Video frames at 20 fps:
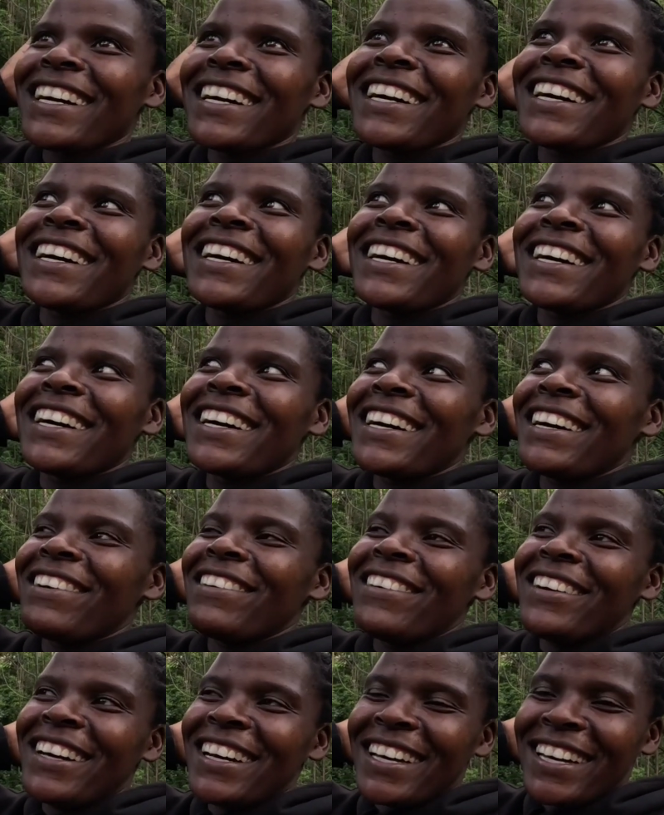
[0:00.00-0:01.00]
uh,
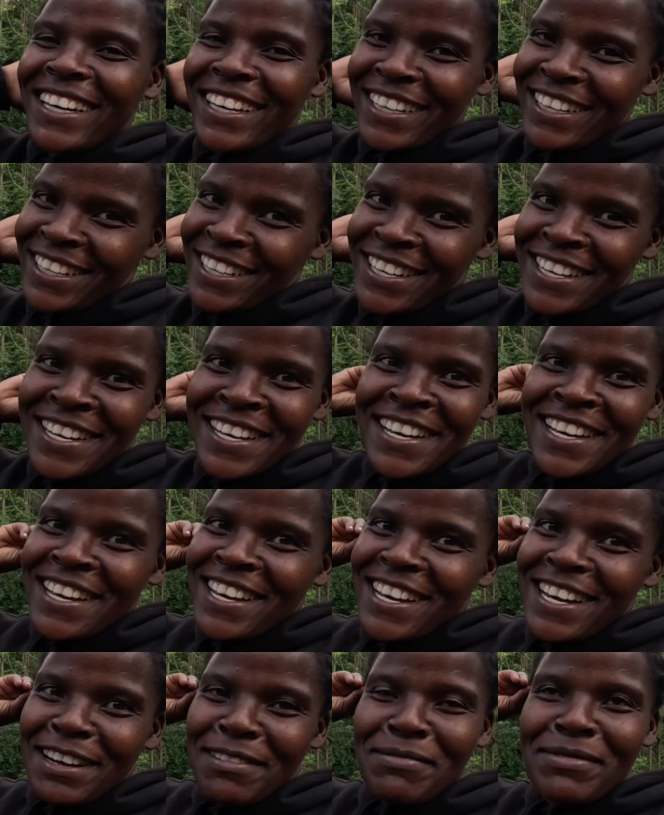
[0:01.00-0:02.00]
where?
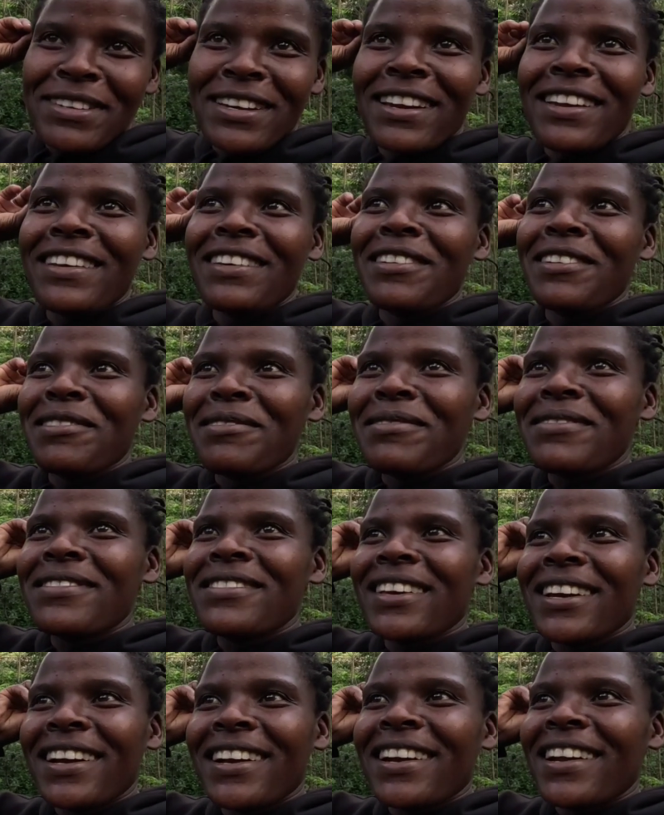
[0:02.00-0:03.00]
I'm telling you,
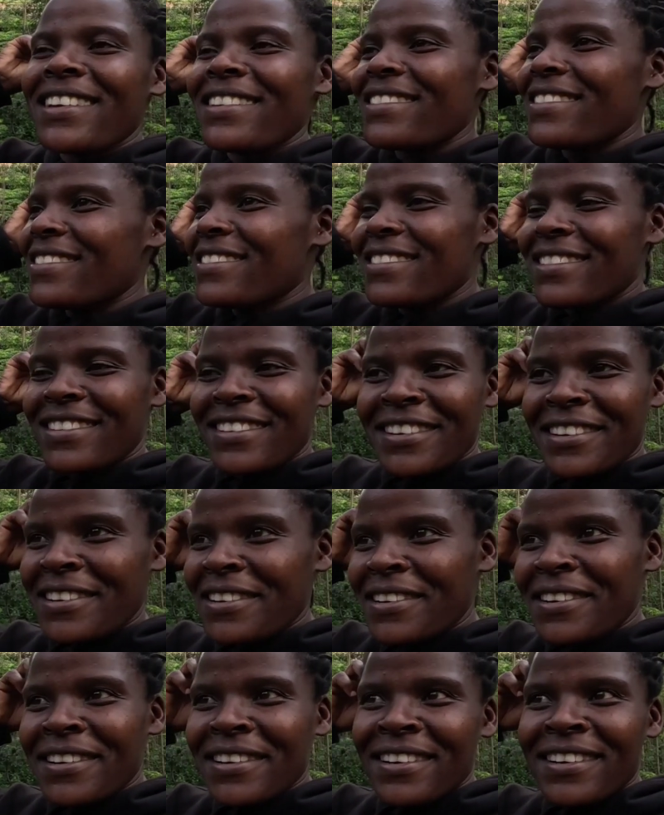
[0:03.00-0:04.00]
sickness
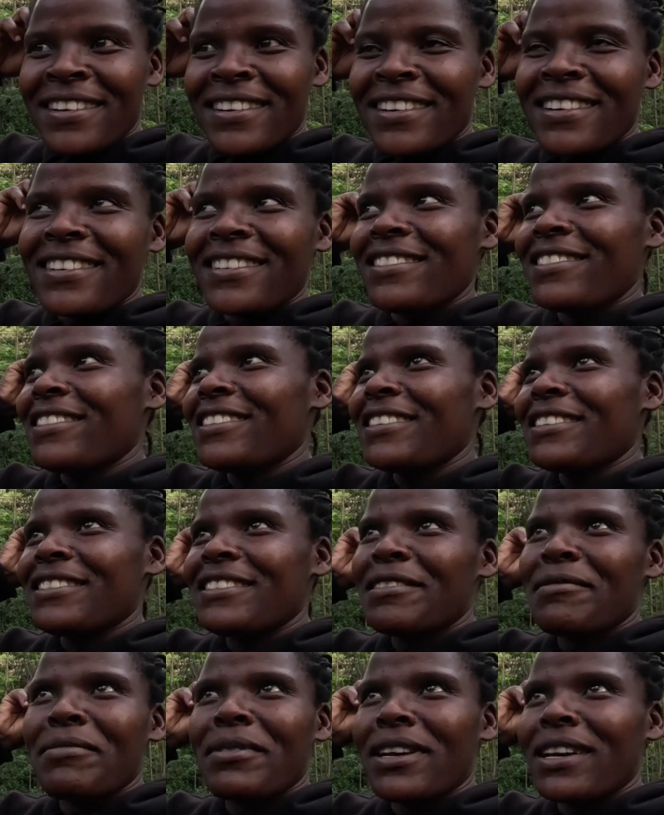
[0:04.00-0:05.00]
is not
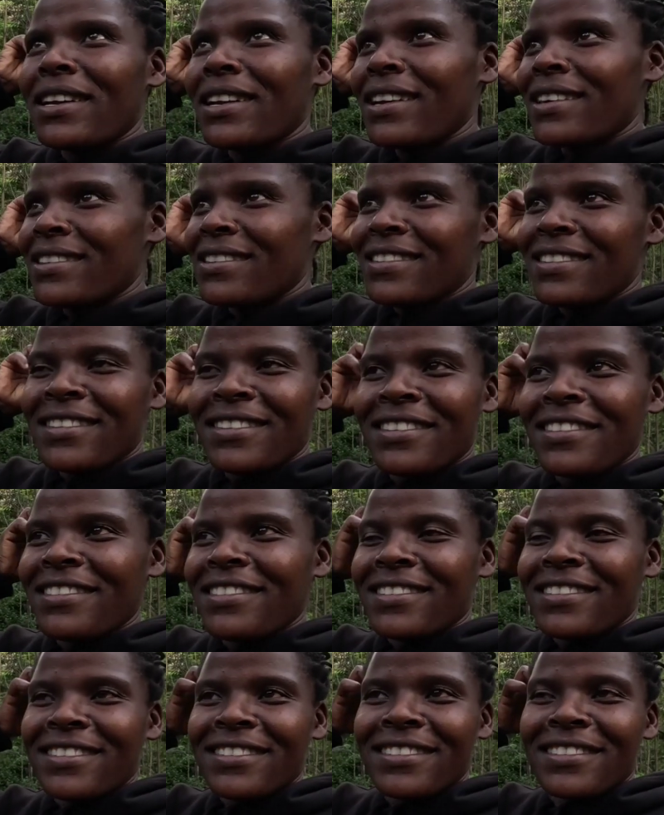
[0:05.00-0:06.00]
something nice.
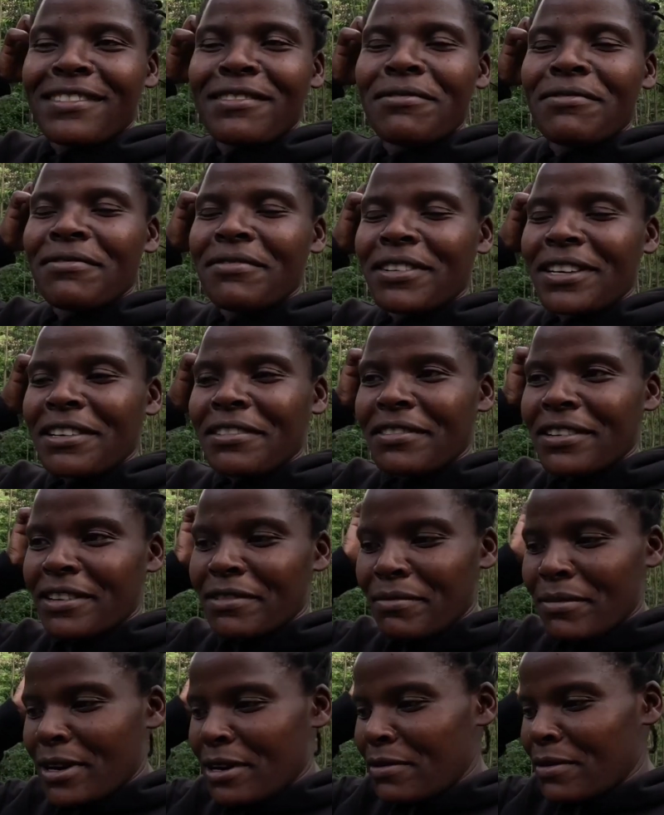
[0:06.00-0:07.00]
It's very, very
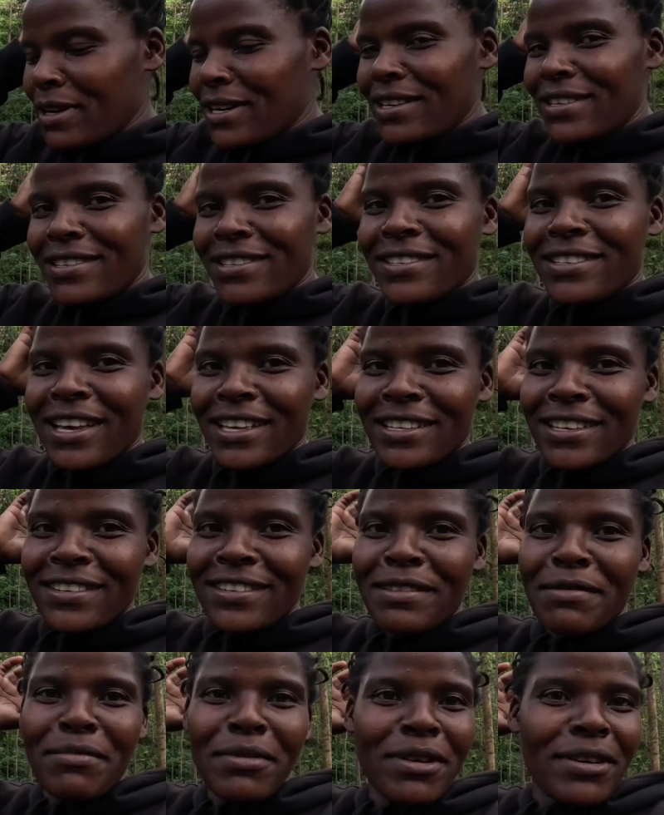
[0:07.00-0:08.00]
bad. When it
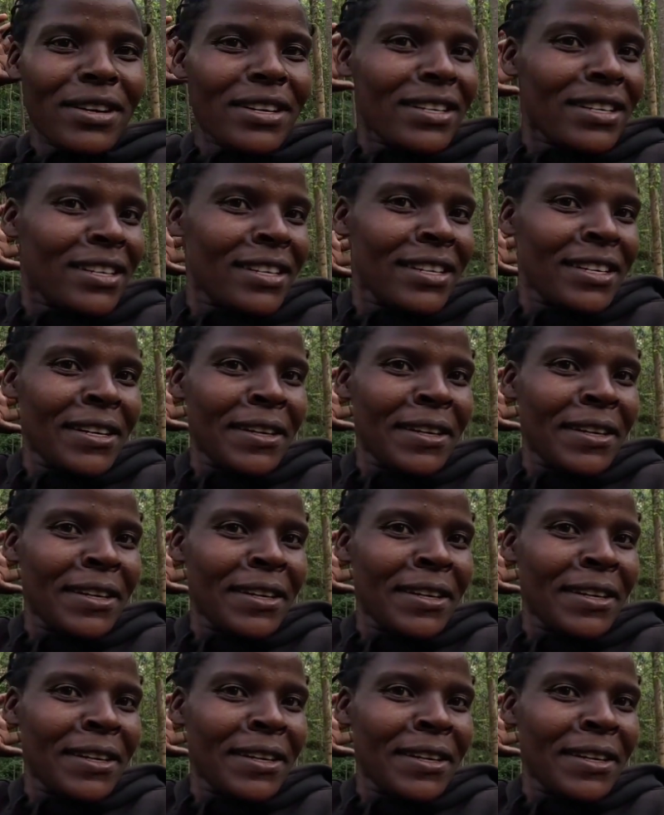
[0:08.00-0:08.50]
touches the body,